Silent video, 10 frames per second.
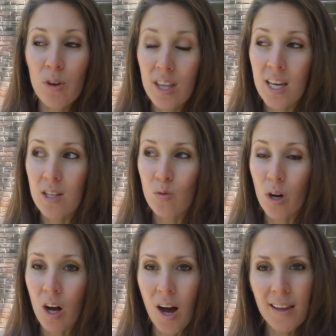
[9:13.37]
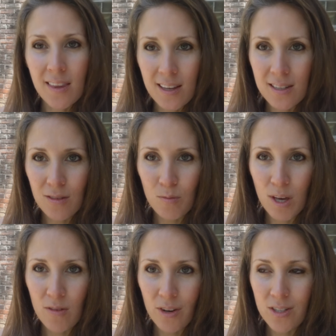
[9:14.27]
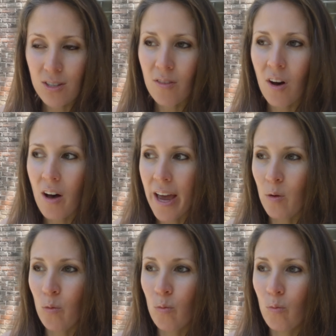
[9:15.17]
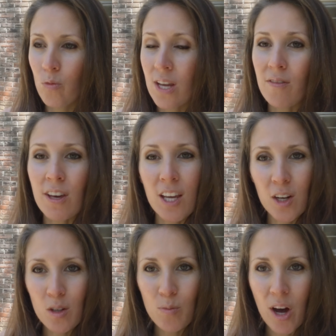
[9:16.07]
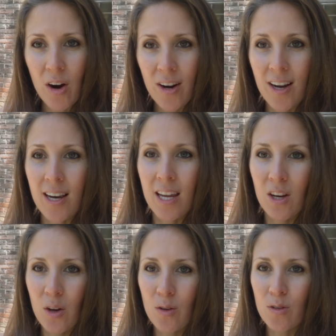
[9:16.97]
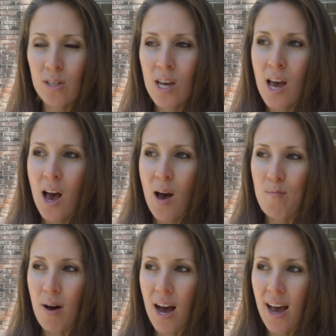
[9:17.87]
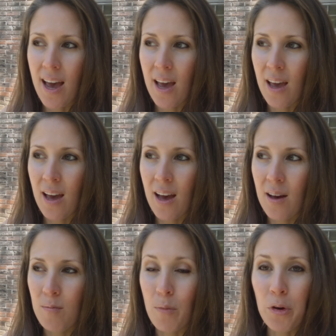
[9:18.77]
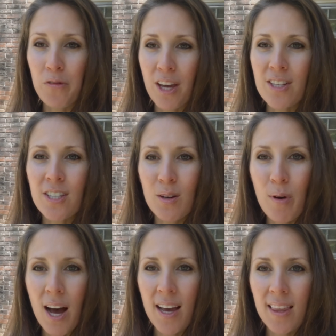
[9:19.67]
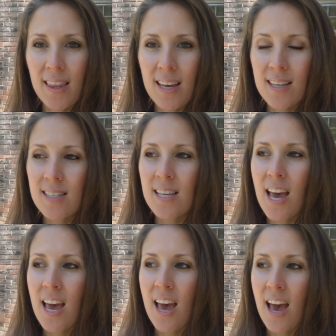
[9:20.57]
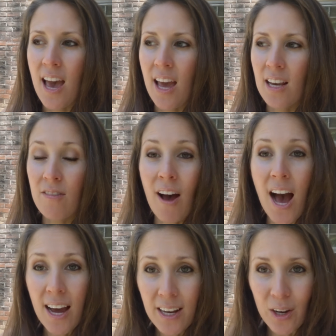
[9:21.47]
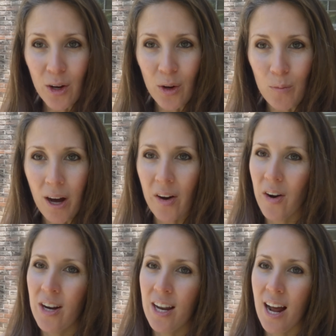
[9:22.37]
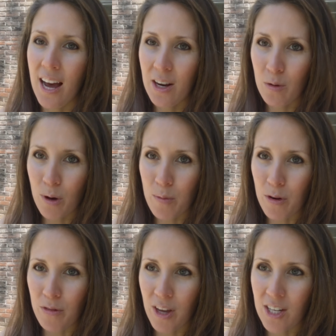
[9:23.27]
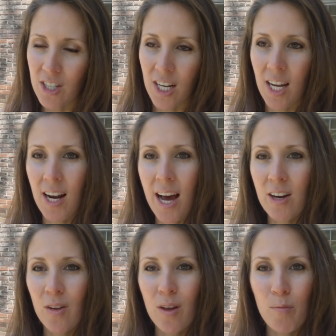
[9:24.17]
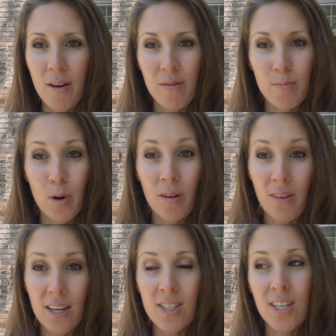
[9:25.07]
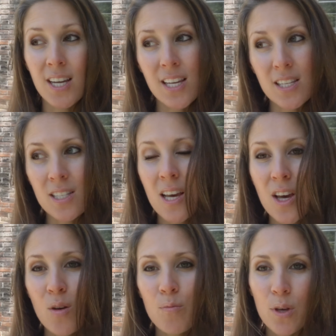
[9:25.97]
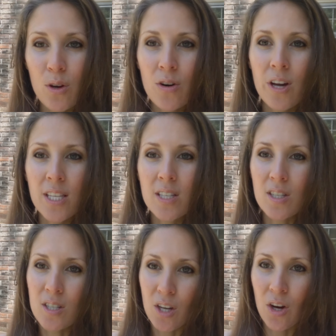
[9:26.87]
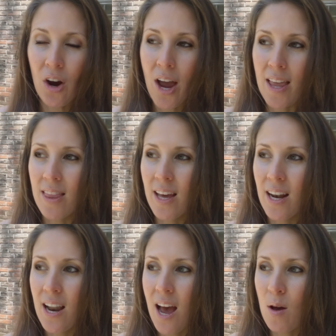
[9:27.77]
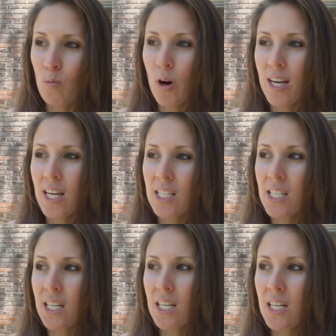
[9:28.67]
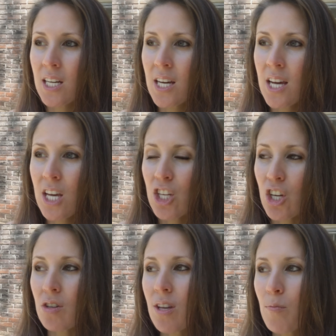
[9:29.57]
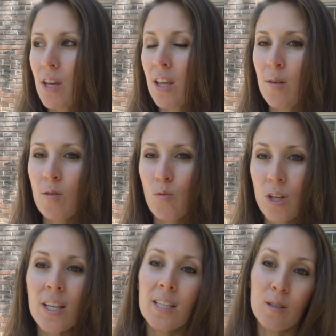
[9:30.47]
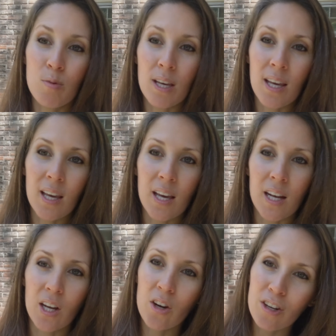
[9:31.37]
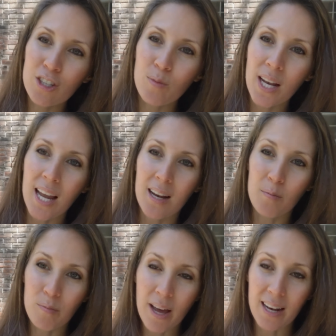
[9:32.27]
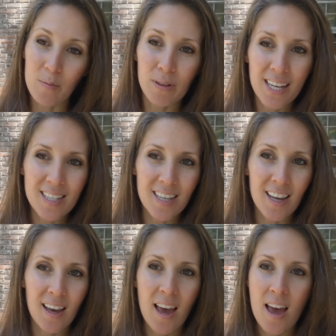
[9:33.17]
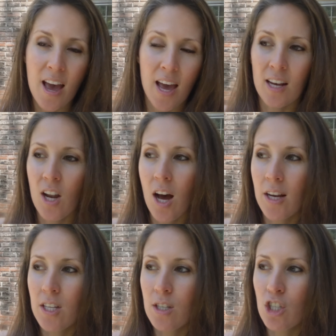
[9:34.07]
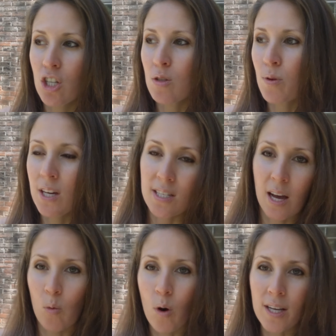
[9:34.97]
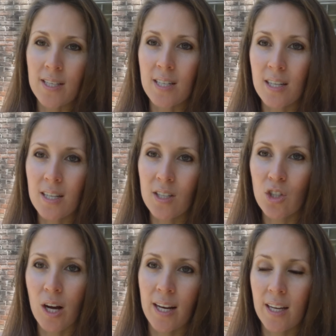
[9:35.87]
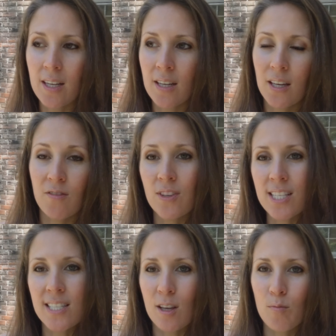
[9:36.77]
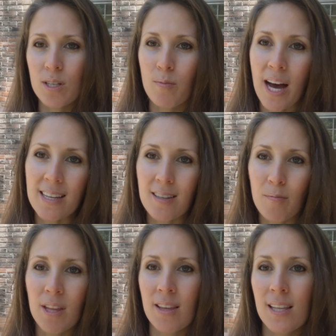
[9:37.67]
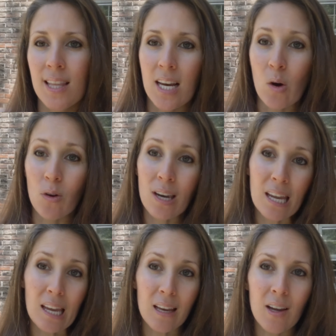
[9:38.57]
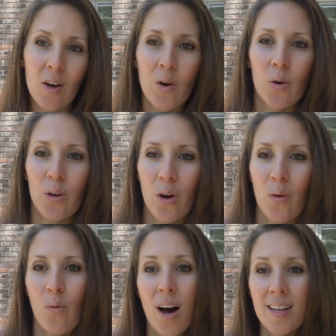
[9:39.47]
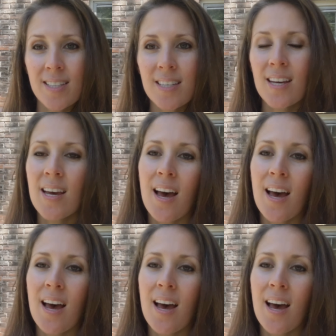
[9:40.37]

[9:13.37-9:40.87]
really is what God thinks of me, first of all, and if He knows my heart and He knows my motivation behind things, and if I know my heart and I know my motivation, and I know that my motivation is pure and sincere, and that I'm wanting to share something really to be an encouragement and a blessing, and not just because I want to try to convince them to buy something that they don't need or don't want,